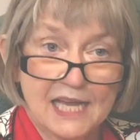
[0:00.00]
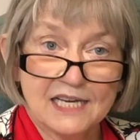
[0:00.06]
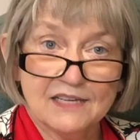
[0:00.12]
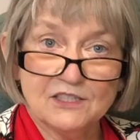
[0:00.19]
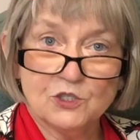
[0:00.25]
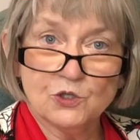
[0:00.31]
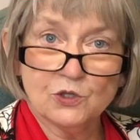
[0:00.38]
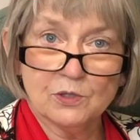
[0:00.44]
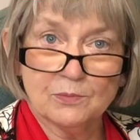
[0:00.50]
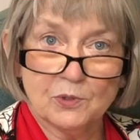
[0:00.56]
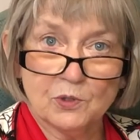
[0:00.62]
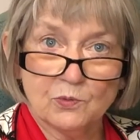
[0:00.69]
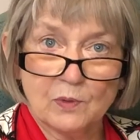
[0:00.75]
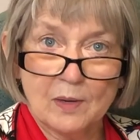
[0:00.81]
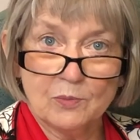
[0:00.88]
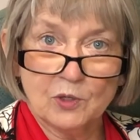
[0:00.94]
and a durable
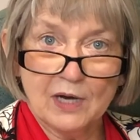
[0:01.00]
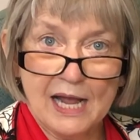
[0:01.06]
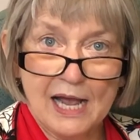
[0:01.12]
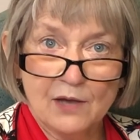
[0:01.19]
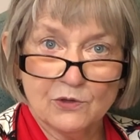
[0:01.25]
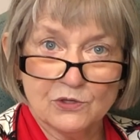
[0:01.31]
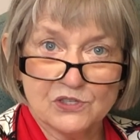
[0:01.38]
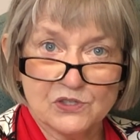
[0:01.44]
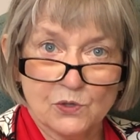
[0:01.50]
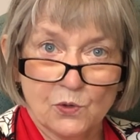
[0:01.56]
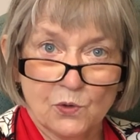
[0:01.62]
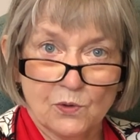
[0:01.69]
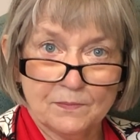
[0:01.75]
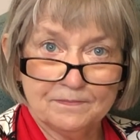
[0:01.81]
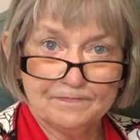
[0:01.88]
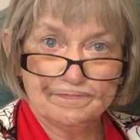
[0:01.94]
rubber outer
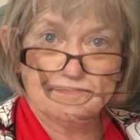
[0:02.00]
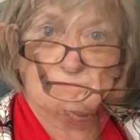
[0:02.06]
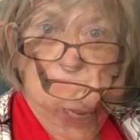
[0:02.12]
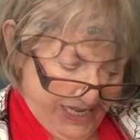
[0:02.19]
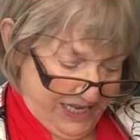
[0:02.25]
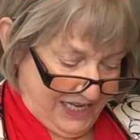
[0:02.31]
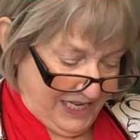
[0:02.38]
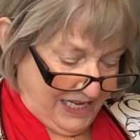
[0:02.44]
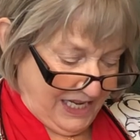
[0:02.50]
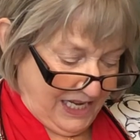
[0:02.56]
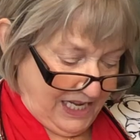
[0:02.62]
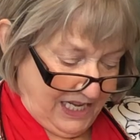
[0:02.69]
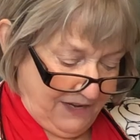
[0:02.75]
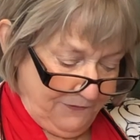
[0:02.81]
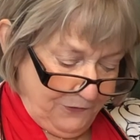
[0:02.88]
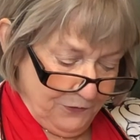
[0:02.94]
sole.
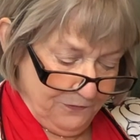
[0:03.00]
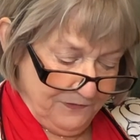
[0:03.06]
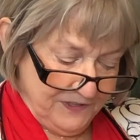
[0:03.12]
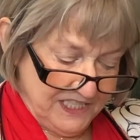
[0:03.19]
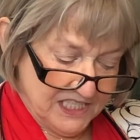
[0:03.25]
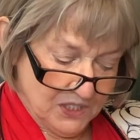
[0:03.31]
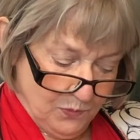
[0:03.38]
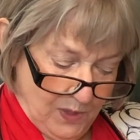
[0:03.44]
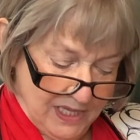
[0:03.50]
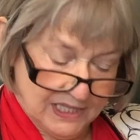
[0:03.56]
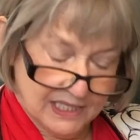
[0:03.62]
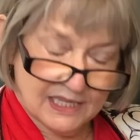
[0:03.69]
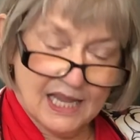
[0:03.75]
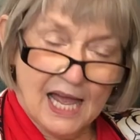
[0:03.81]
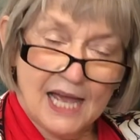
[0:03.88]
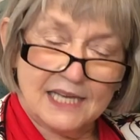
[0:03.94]
If your feet swell a
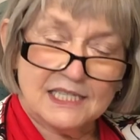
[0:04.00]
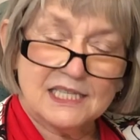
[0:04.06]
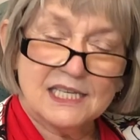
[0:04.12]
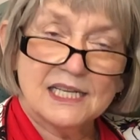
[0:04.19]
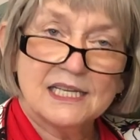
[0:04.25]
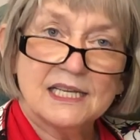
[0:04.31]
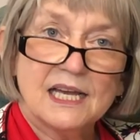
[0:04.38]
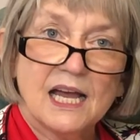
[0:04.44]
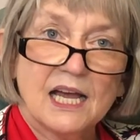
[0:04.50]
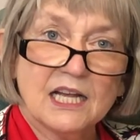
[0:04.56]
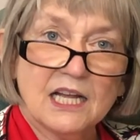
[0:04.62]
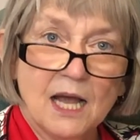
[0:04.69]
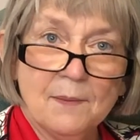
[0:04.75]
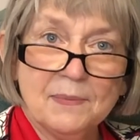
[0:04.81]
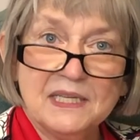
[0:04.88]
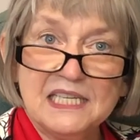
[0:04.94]
lot, a
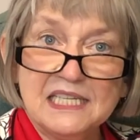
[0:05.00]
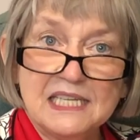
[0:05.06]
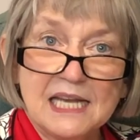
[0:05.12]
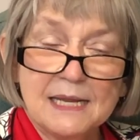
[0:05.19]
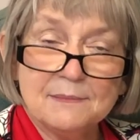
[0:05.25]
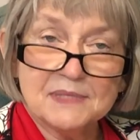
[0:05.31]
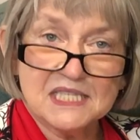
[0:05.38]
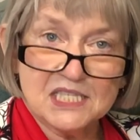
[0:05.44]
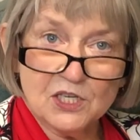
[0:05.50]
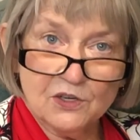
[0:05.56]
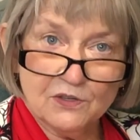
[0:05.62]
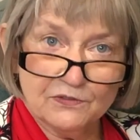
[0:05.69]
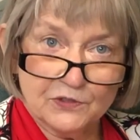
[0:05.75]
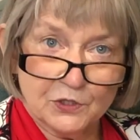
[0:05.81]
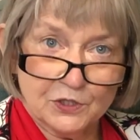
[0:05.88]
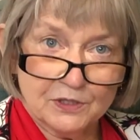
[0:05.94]
company named
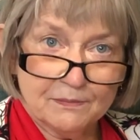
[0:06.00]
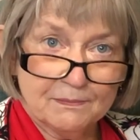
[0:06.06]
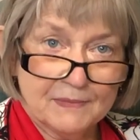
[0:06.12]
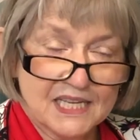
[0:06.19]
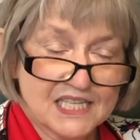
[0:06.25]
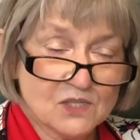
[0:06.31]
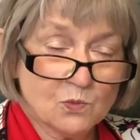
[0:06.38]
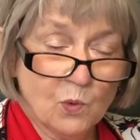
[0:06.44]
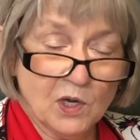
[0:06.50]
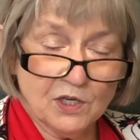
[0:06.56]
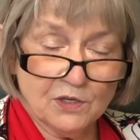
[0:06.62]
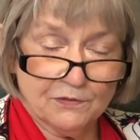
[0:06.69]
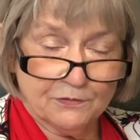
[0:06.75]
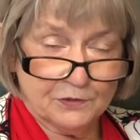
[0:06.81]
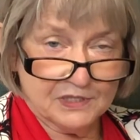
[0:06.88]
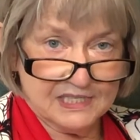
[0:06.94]
Silvert makes
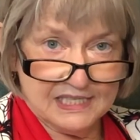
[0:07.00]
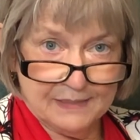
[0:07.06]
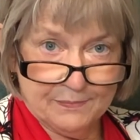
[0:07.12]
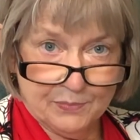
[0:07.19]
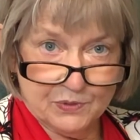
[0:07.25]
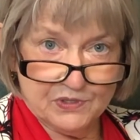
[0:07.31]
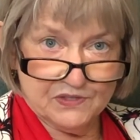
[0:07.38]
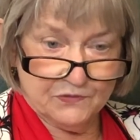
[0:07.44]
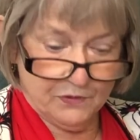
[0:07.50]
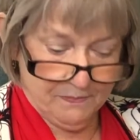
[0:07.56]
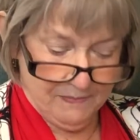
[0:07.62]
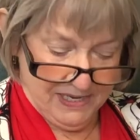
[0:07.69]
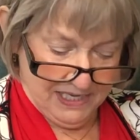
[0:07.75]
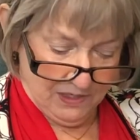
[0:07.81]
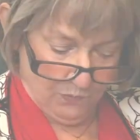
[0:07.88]
wonderful slippers for men